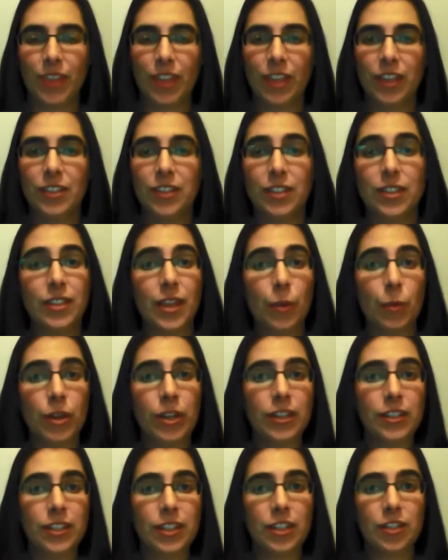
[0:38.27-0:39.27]
Since I
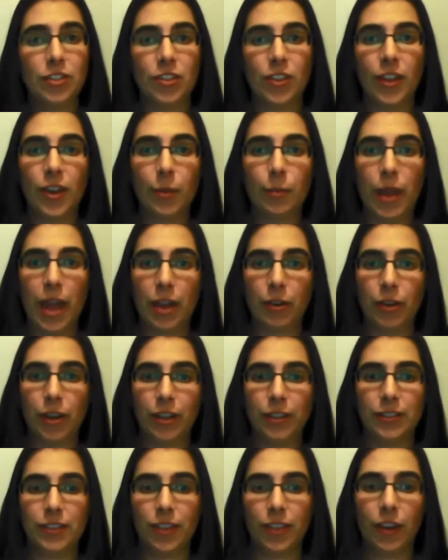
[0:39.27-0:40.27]
went into each of their
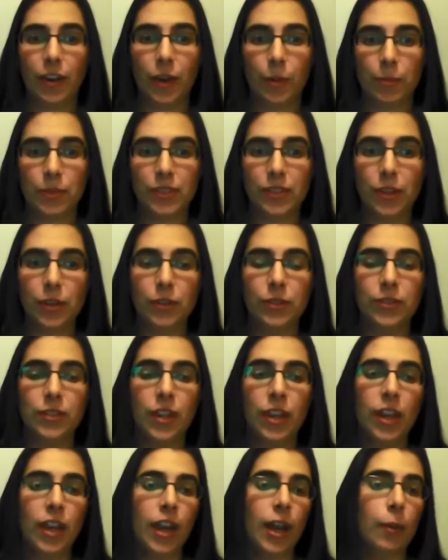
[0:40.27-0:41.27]
backgrounds in their episodes,
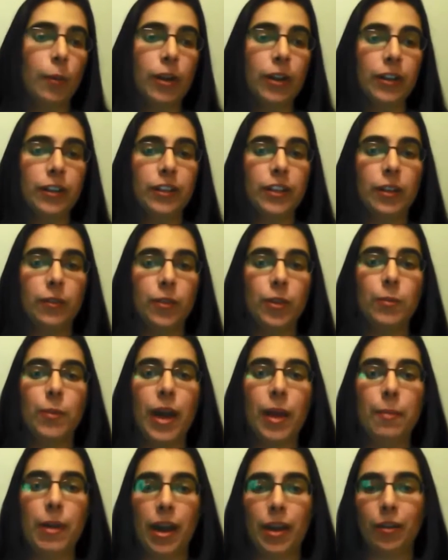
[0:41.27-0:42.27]
I wanted to give you
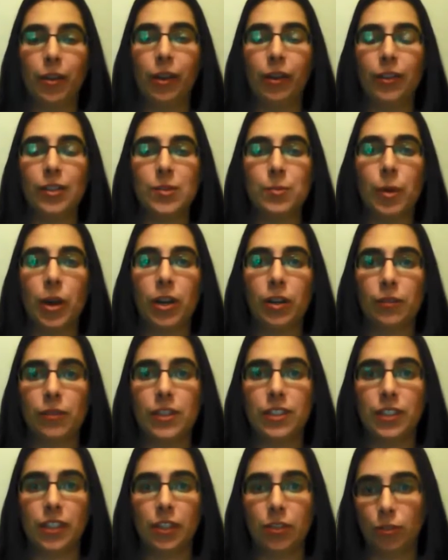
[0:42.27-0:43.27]
my background as part of
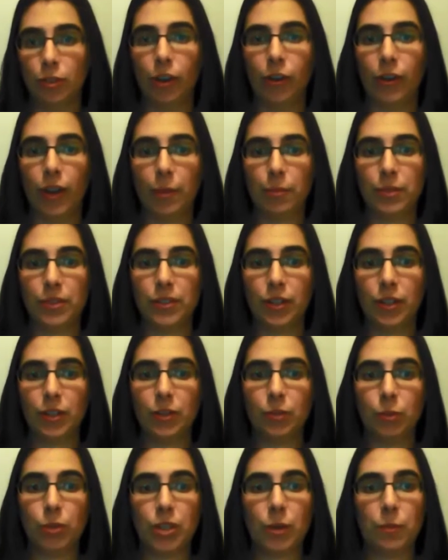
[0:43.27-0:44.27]
this intro episode,
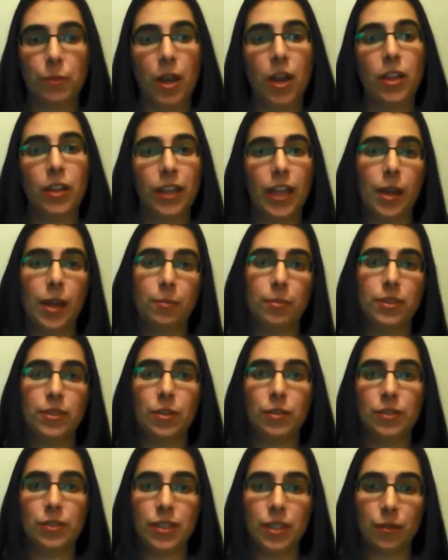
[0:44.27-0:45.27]
which I'm calling
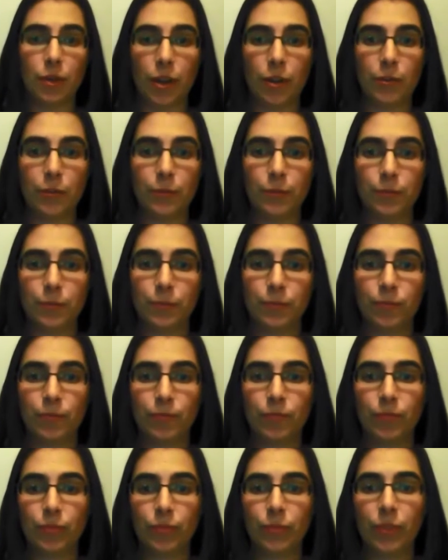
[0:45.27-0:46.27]
episode 0.
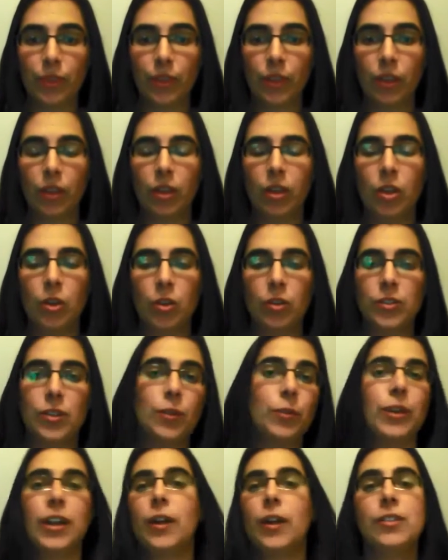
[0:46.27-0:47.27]

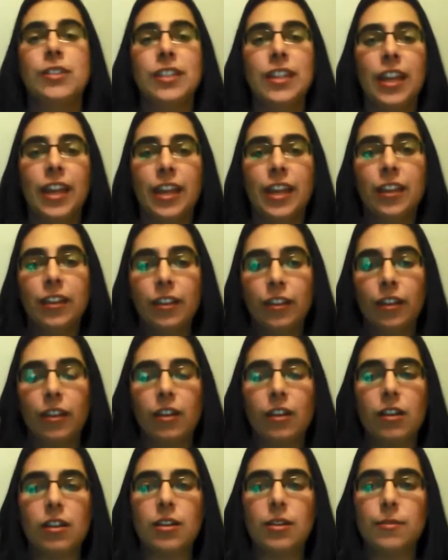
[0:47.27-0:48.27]
So when I was a kid,
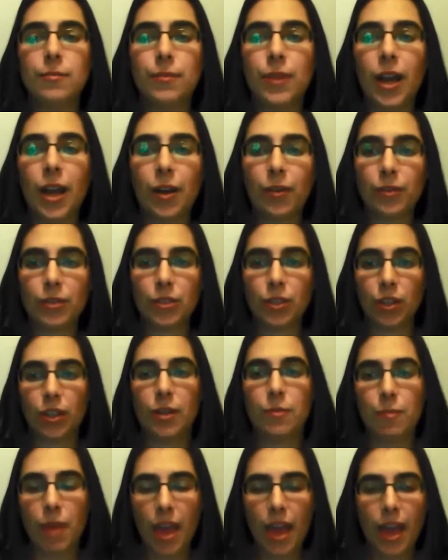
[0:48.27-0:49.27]
I was good
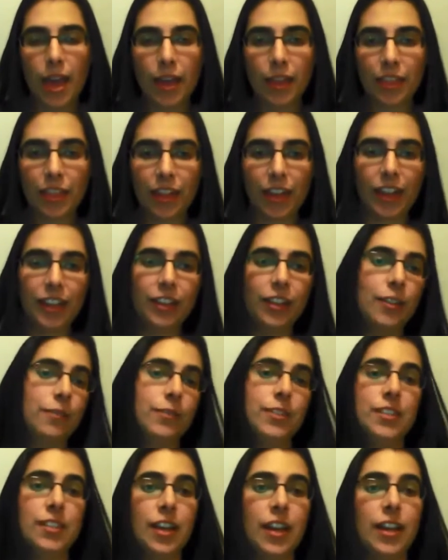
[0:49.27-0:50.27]
at math, I loved
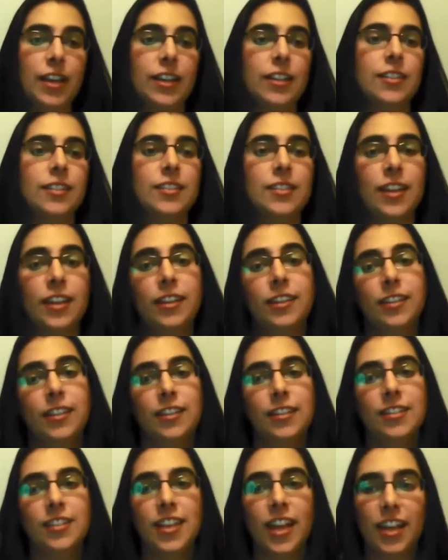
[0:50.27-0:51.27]
science, I
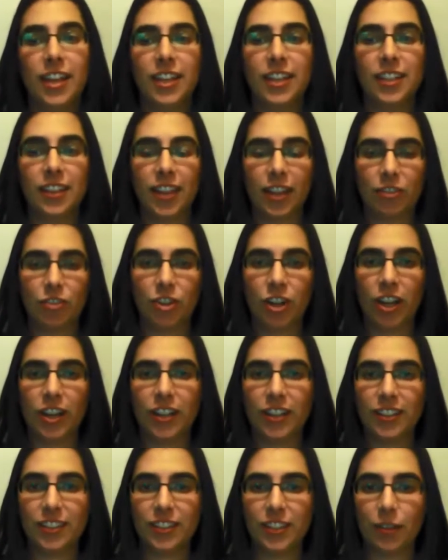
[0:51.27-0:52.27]
did techie
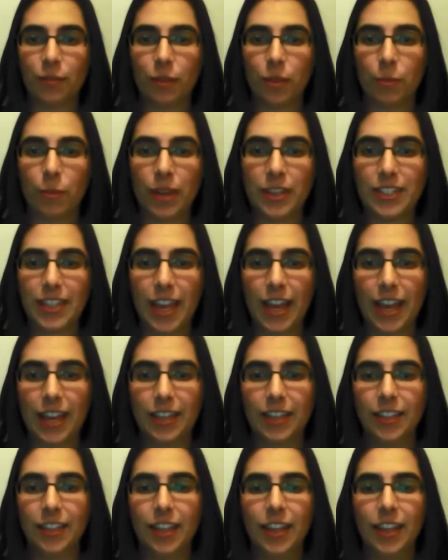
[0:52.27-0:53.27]
electronic stuff with my
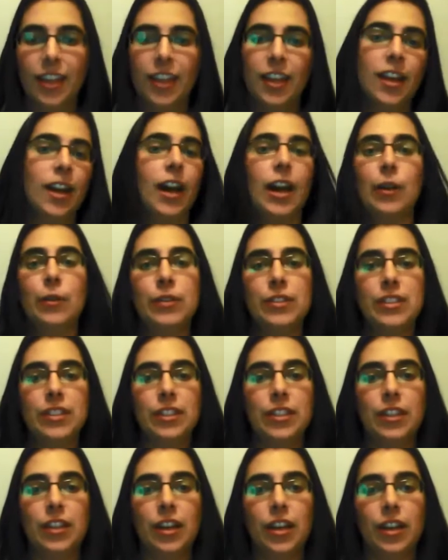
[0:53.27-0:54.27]
dad. I was
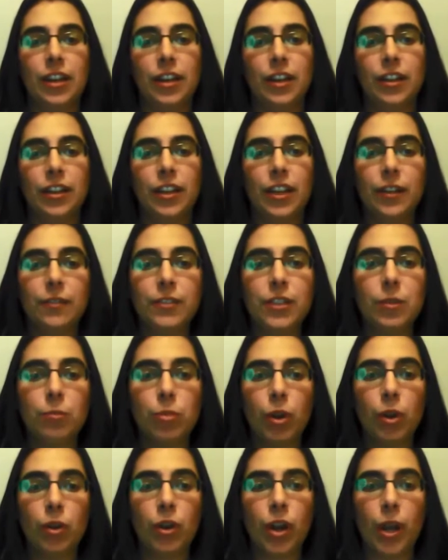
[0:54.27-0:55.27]
in a gifted
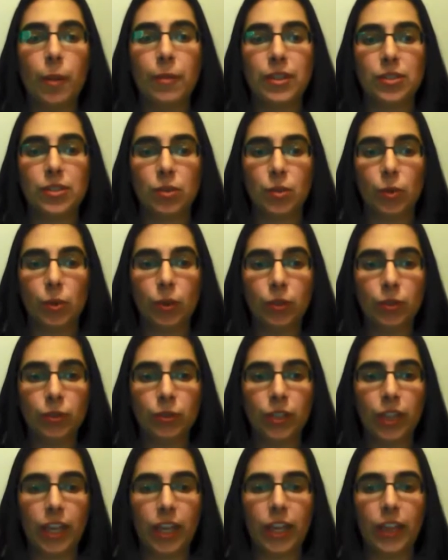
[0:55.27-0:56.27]
program at school,
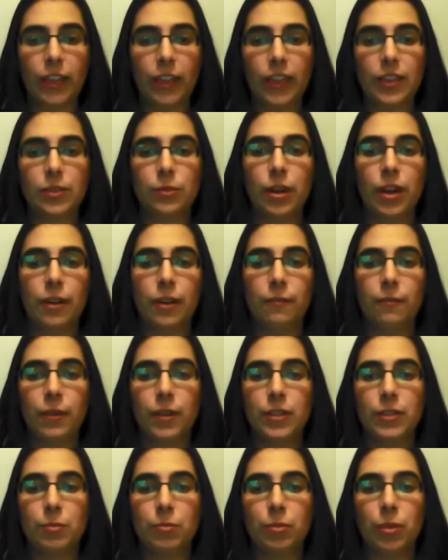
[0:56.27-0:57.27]
and that's where I
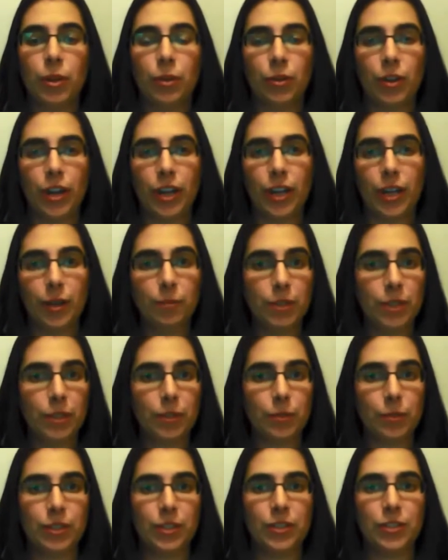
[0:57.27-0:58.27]
first programmed.
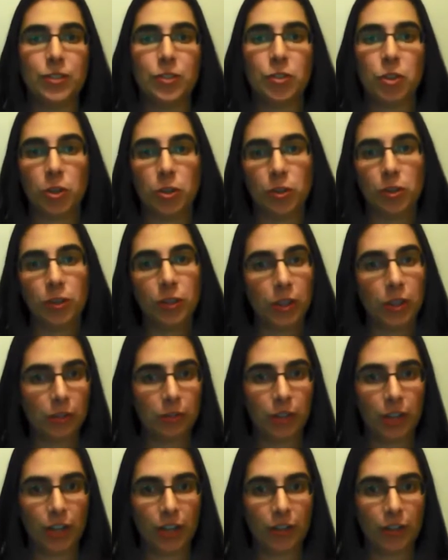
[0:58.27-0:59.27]
It was Turtle
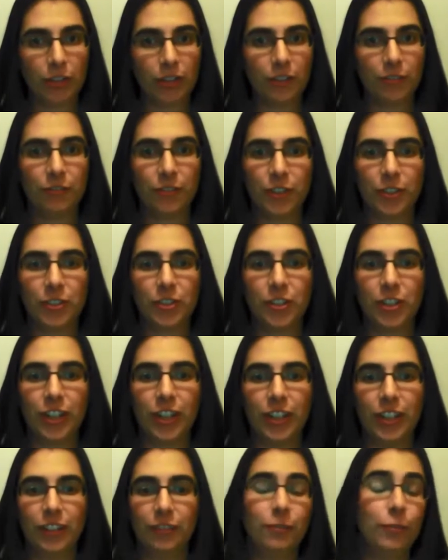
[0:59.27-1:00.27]
Logo in fourth
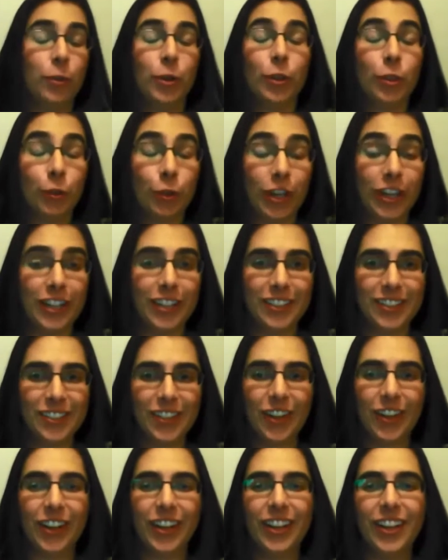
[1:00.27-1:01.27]
grade.
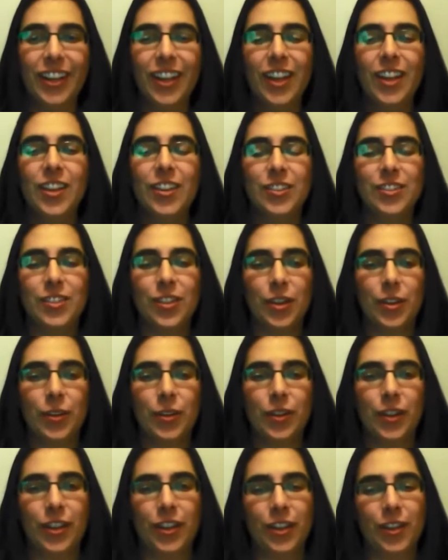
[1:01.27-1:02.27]

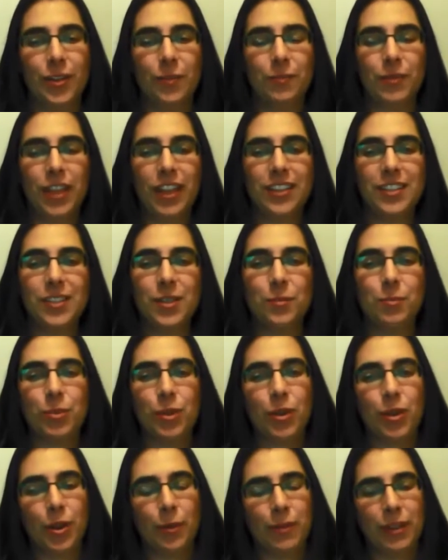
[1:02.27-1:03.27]
So that's the
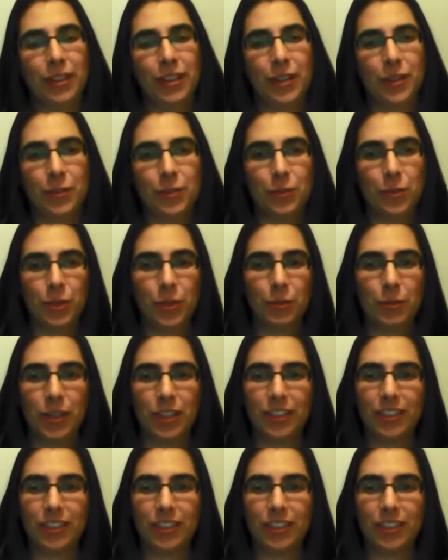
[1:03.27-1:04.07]
programming language where you make